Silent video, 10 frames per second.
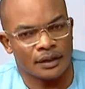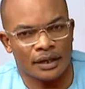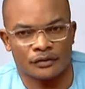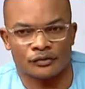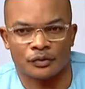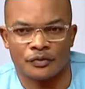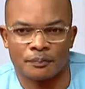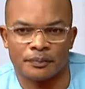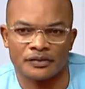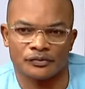And so the
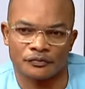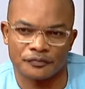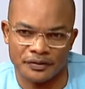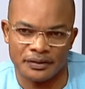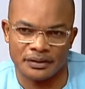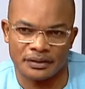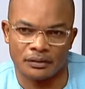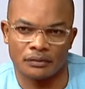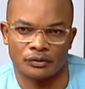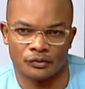place of
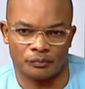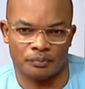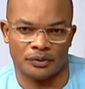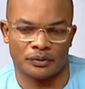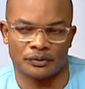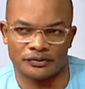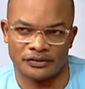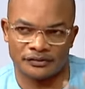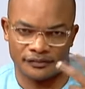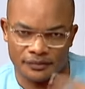thinking goes beyond
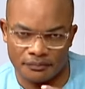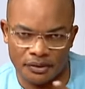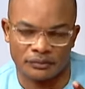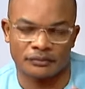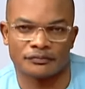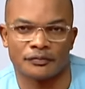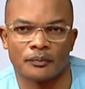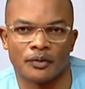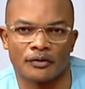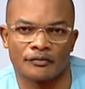just the mental
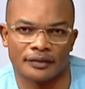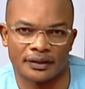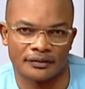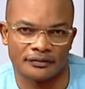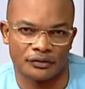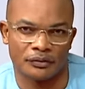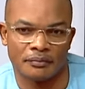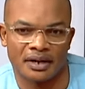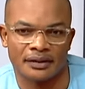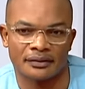framework of engaging your
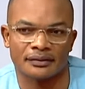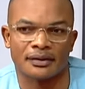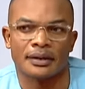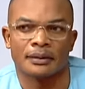mind,